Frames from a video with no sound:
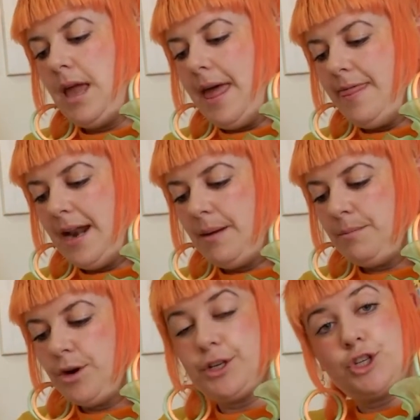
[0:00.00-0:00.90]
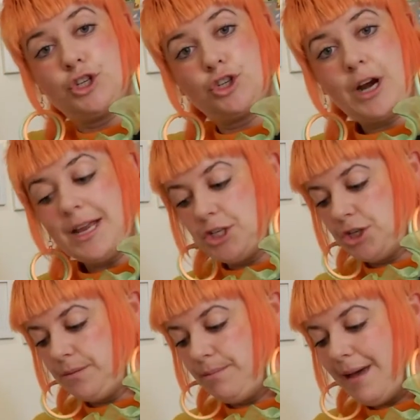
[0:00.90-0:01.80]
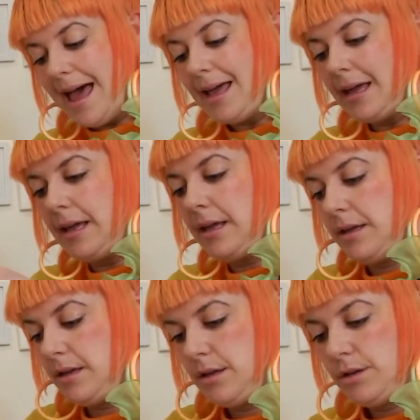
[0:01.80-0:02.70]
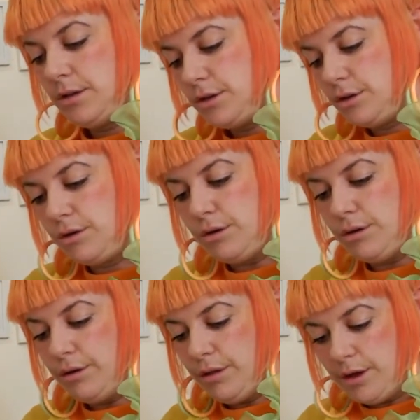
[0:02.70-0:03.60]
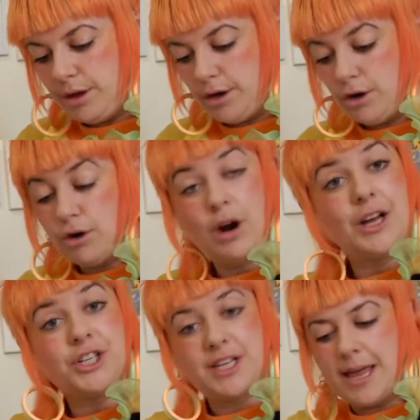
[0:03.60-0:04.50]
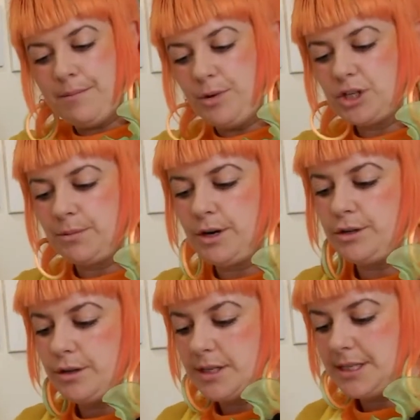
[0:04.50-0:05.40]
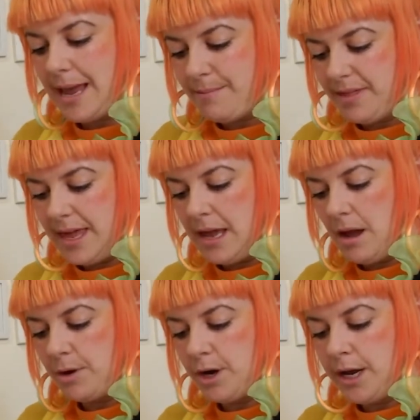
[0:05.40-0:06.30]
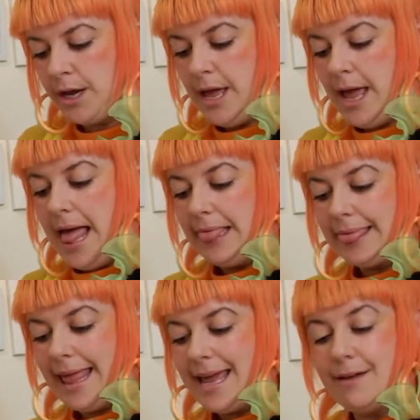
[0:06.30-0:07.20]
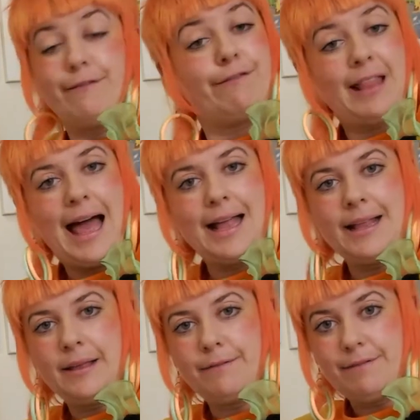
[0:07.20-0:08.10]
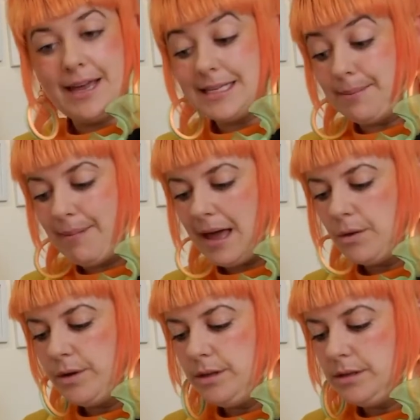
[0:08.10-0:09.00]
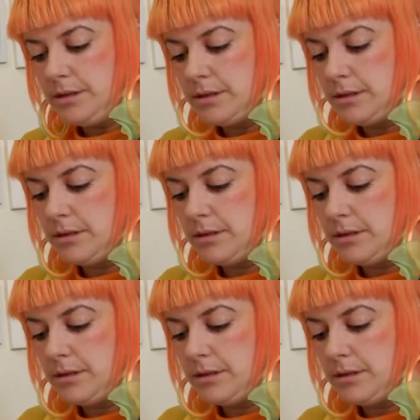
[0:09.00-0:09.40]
Then I'm going to stretch back to the crutch seam, which I'm going to do the same thing. I'm going to lay it flat facing backwards,